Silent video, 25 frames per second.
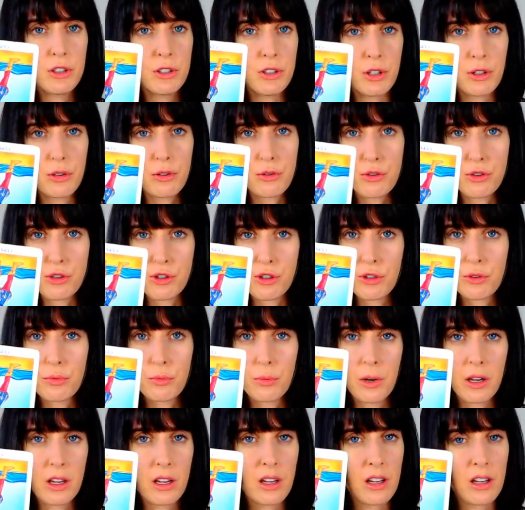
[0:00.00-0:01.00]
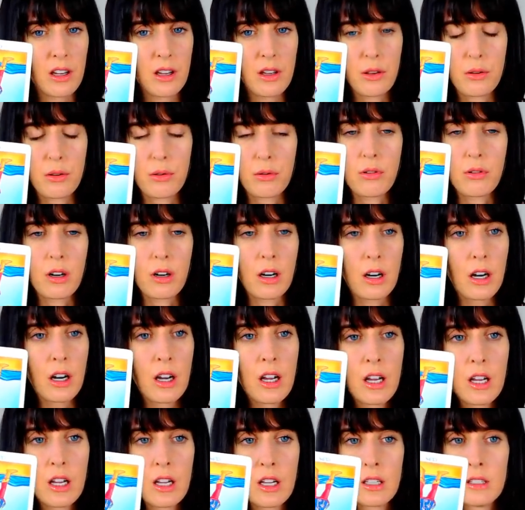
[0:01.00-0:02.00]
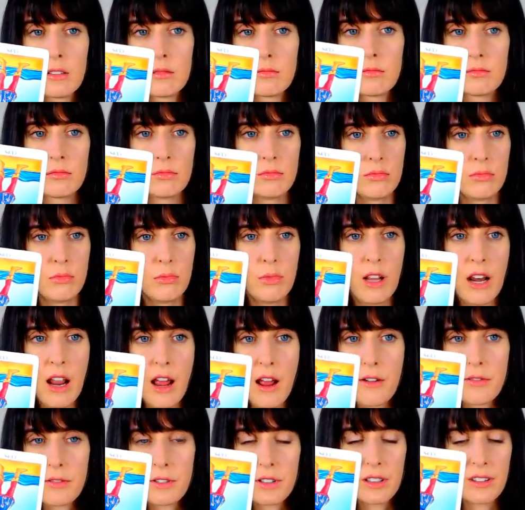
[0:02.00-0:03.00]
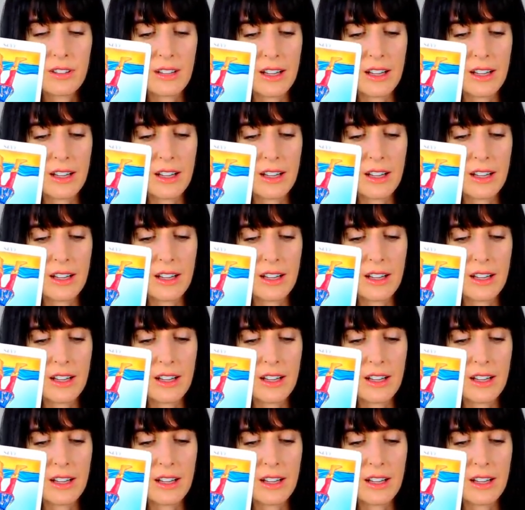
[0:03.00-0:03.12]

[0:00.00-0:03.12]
closure with or whatever.